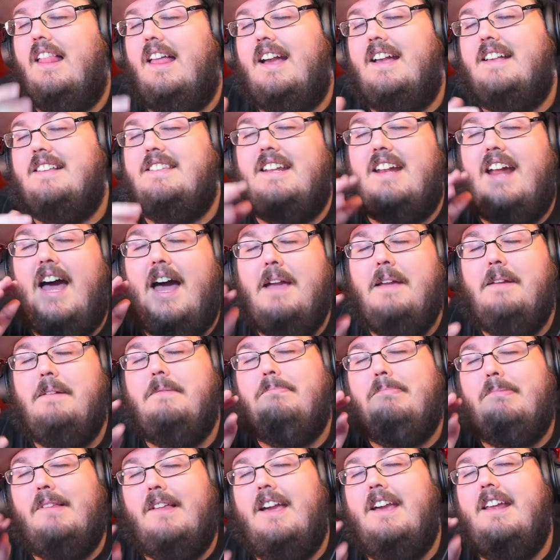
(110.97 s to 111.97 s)
Like I said,
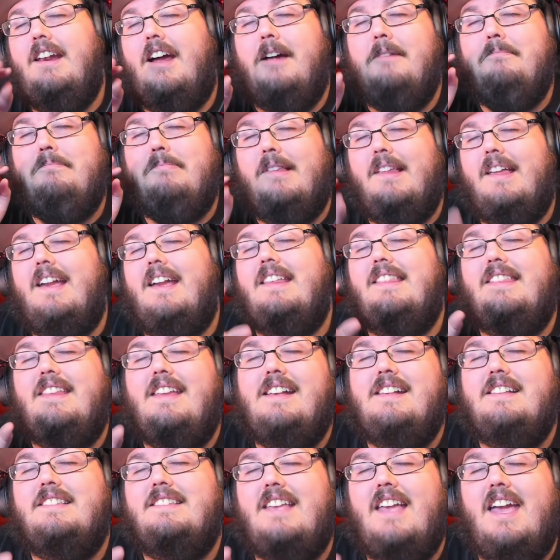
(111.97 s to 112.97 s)
I plan on
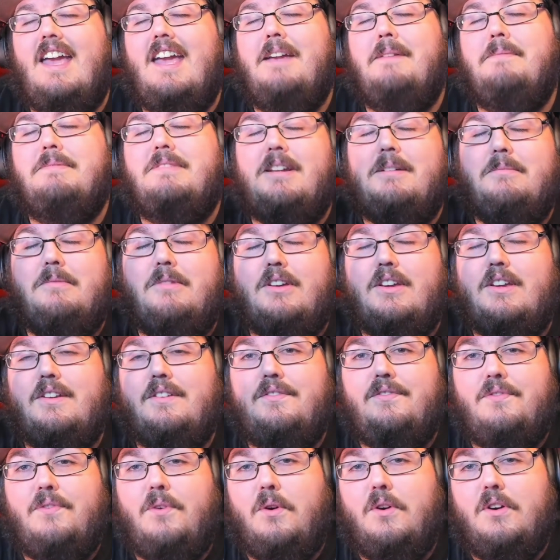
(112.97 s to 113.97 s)
playing these games, and I'm
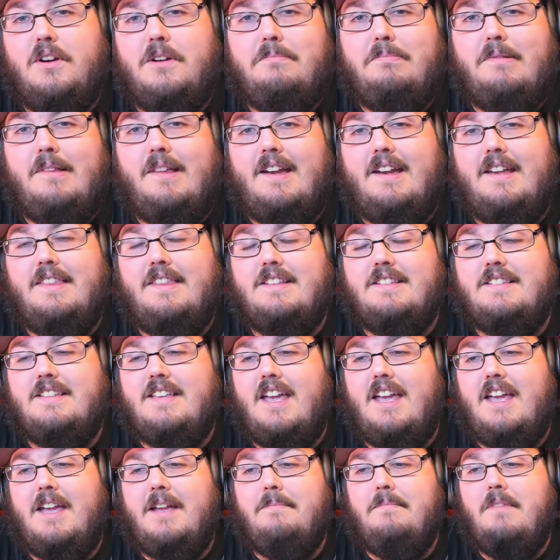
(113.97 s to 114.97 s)
looking forward to playing
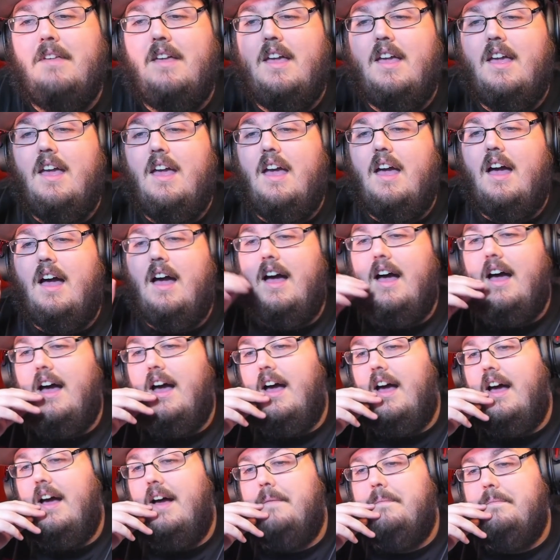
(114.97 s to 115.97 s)
this game
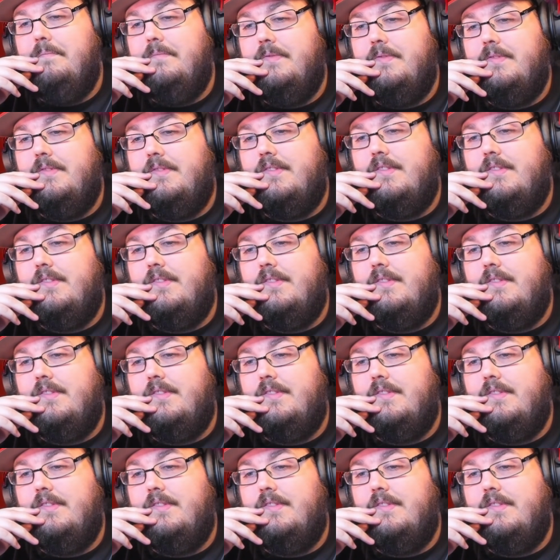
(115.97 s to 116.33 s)
of